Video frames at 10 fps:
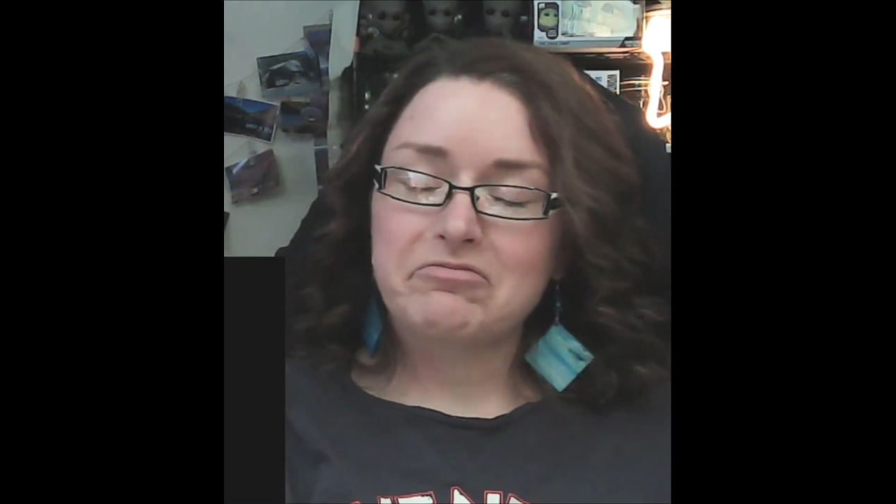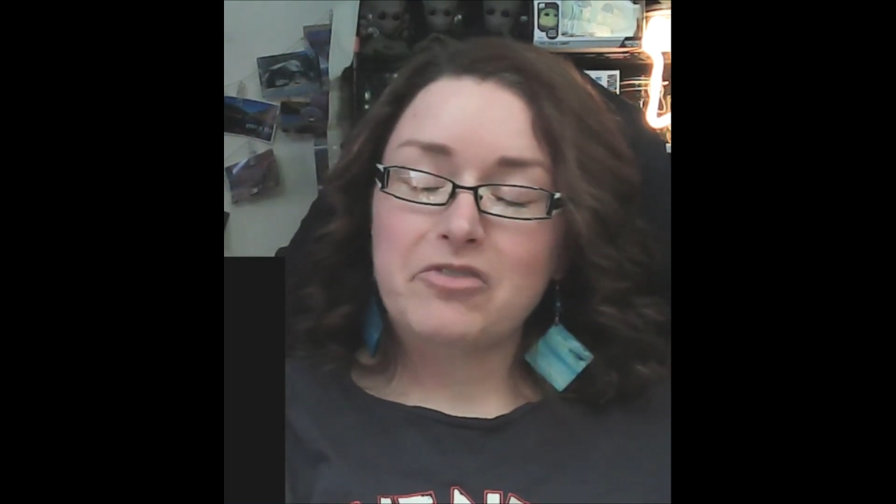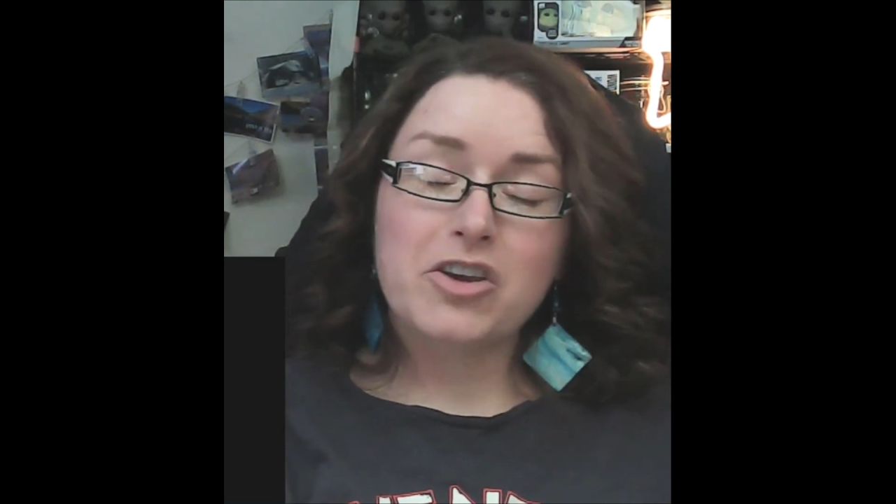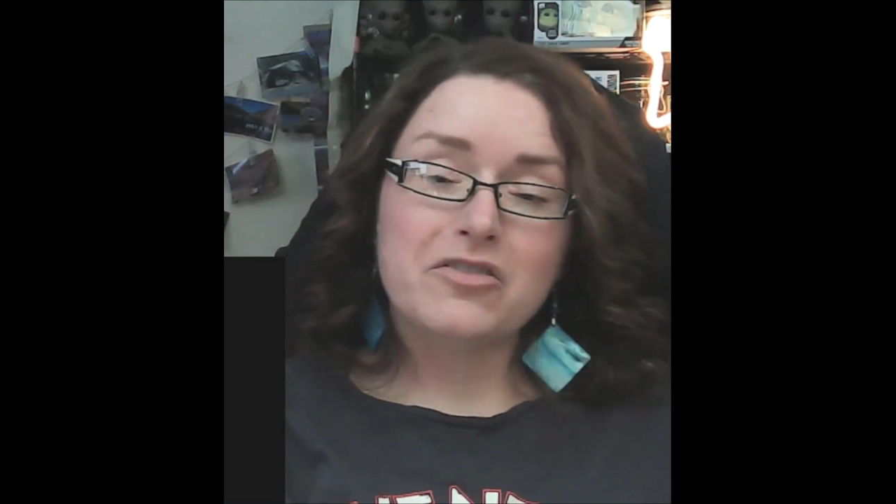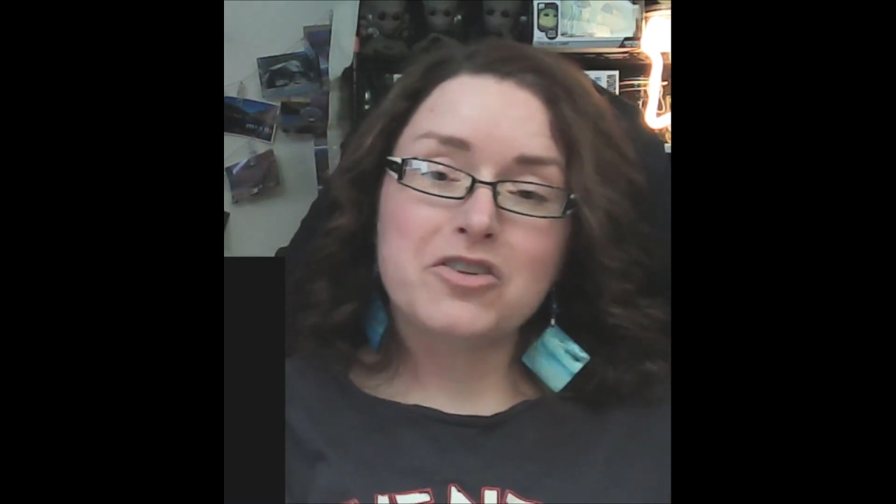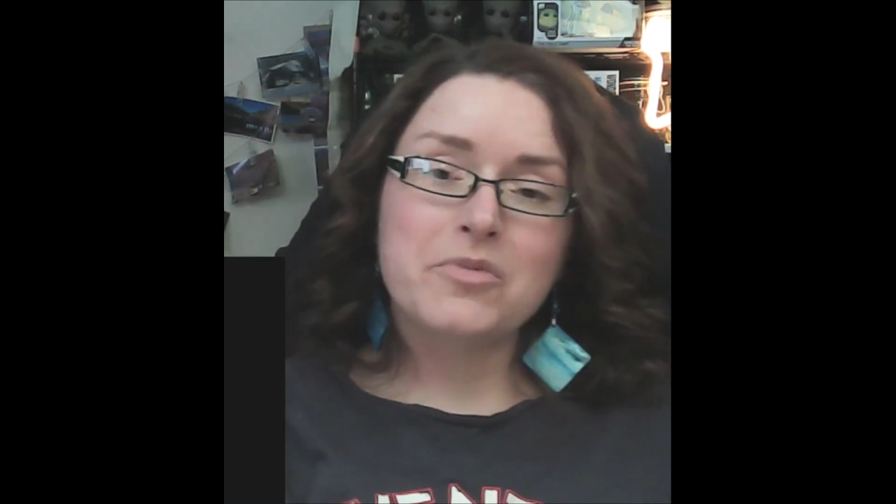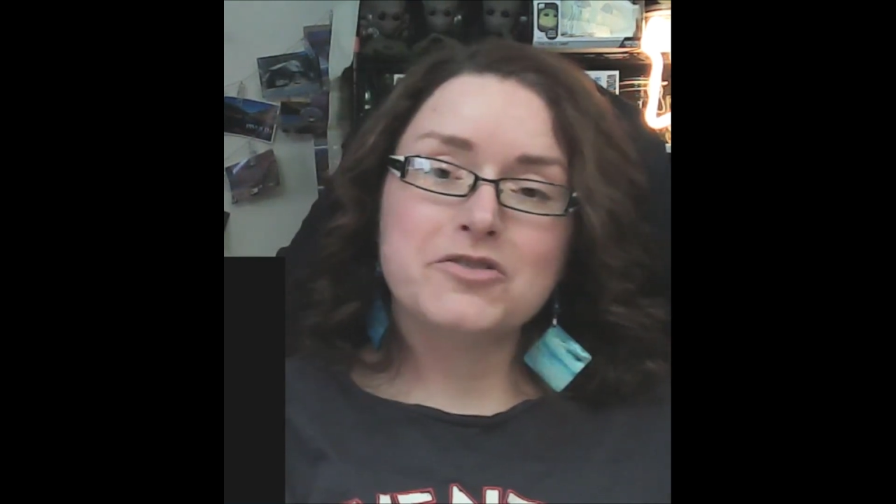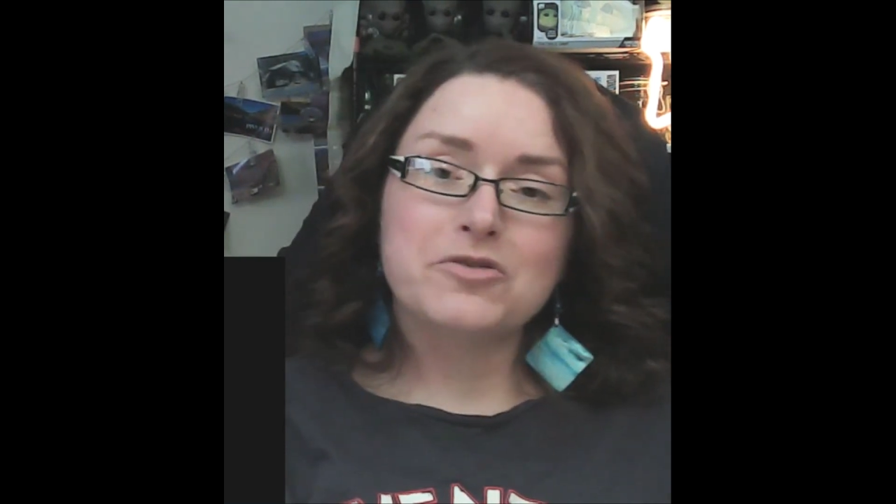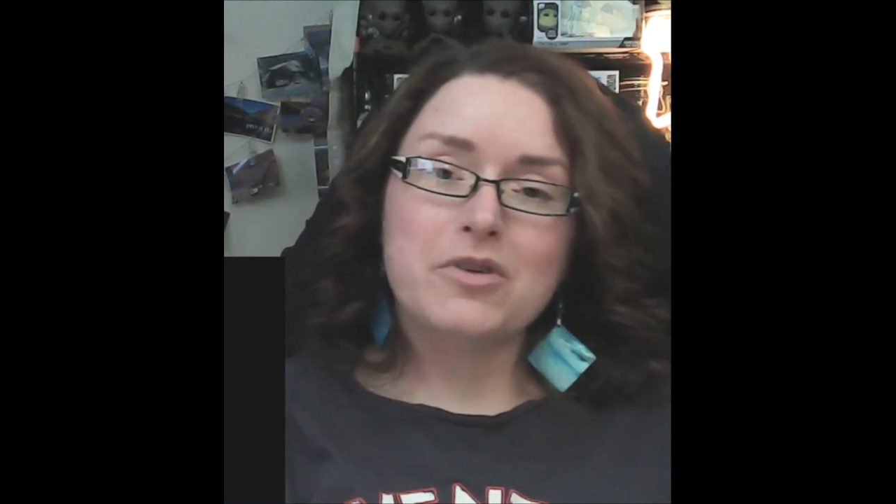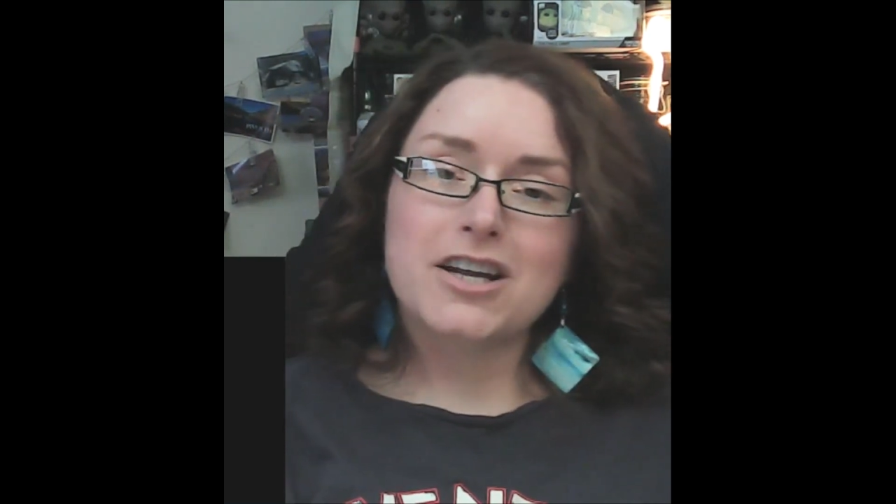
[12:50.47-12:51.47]
thank you very much
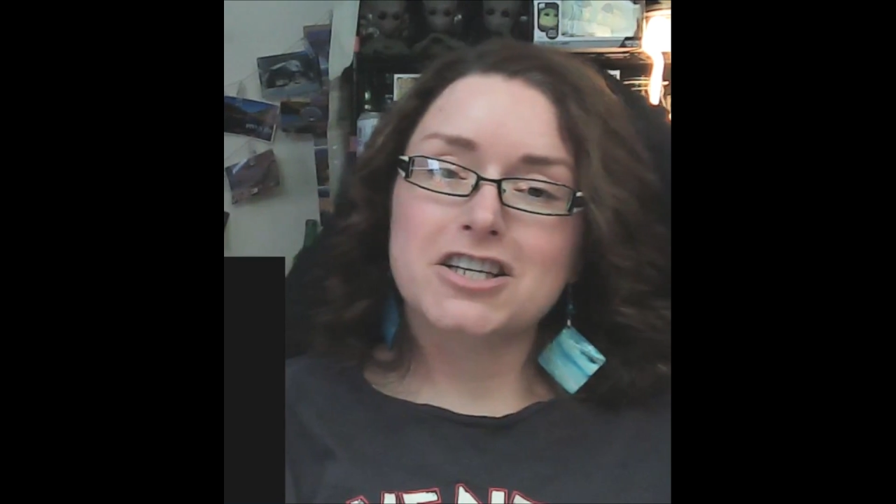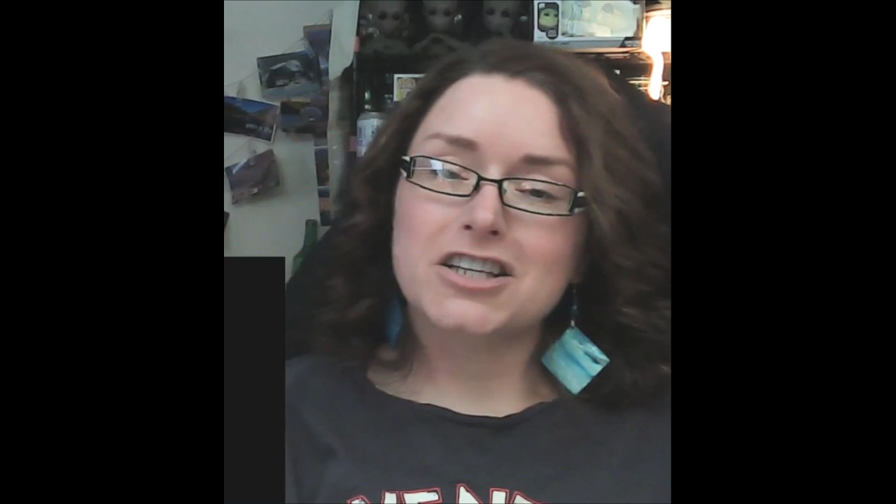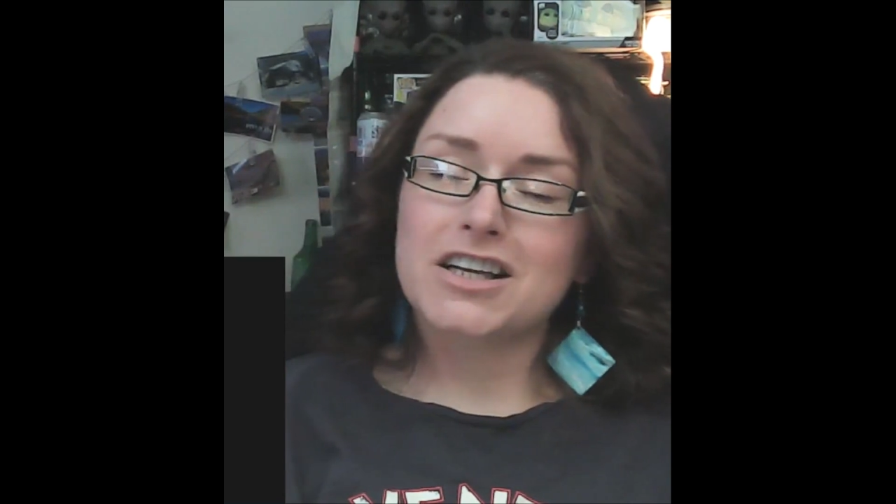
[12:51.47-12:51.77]
for watching.